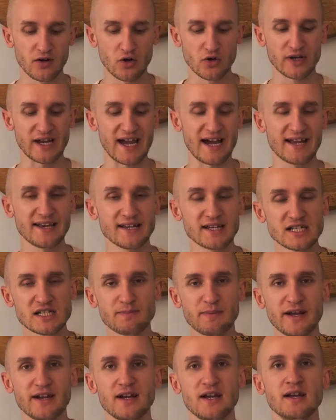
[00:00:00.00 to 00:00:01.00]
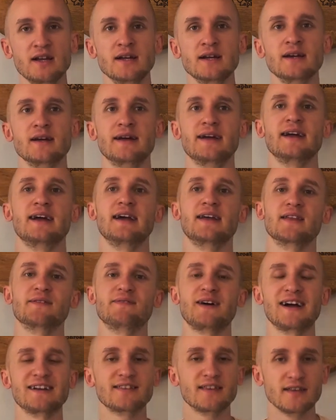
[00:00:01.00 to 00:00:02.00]
their organic spirit, uh, the
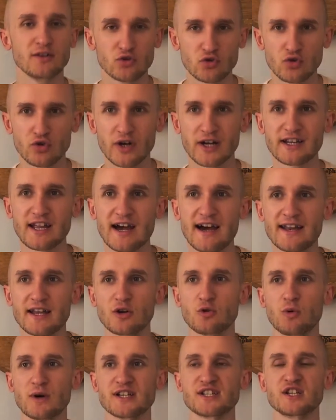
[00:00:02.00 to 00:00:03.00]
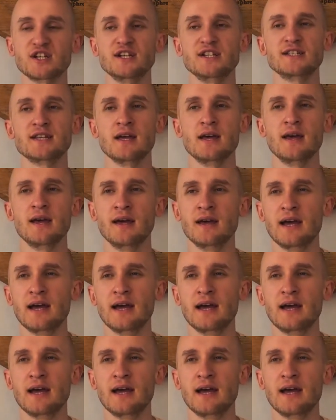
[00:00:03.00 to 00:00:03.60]
fact that they do organic whiskies,